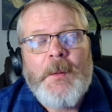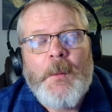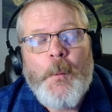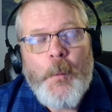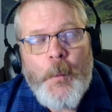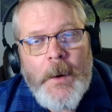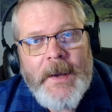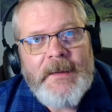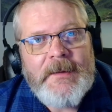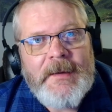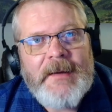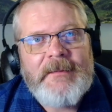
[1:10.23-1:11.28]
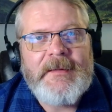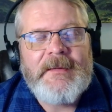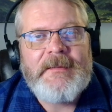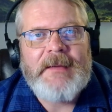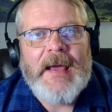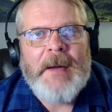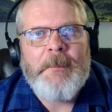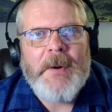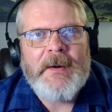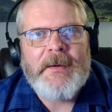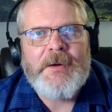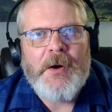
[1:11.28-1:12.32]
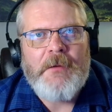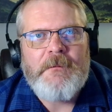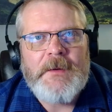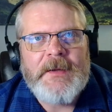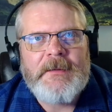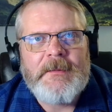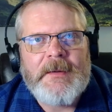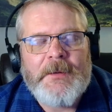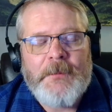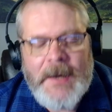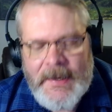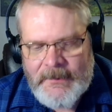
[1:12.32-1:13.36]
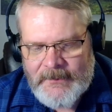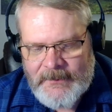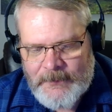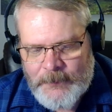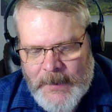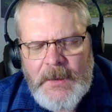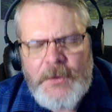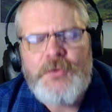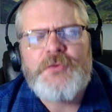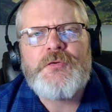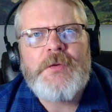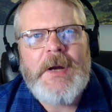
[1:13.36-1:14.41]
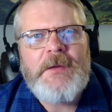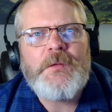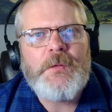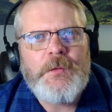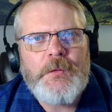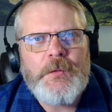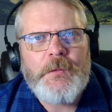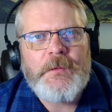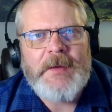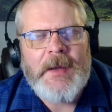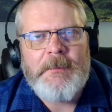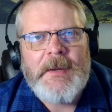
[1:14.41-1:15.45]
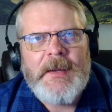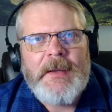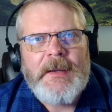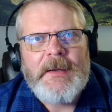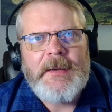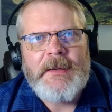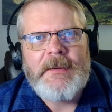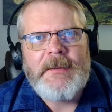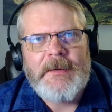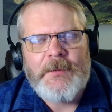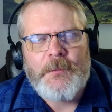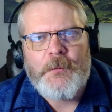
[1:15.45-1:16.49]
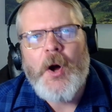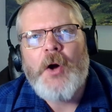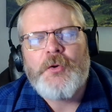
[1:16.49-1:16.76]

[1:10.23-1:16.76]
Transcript: When does this apparent conflict arises is when you try to use them in the wrong